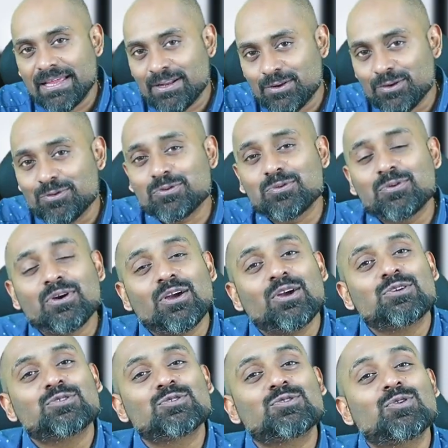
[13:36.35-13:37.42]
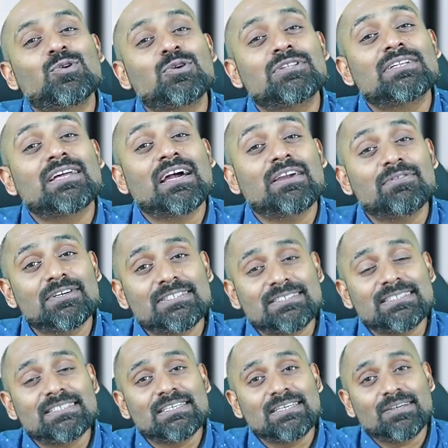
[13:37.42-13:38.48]
And you should know the
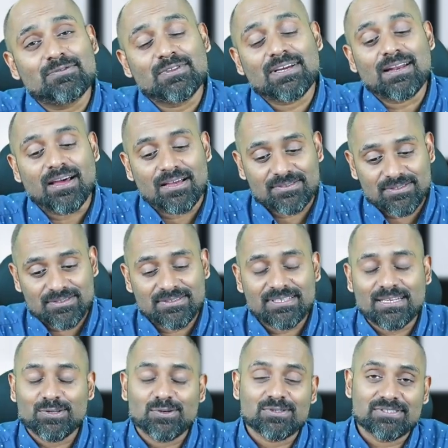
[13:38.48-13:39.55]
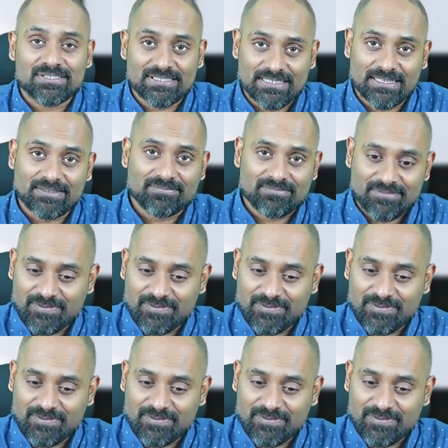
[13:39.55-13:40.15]
diversity of the classes that you're sitting.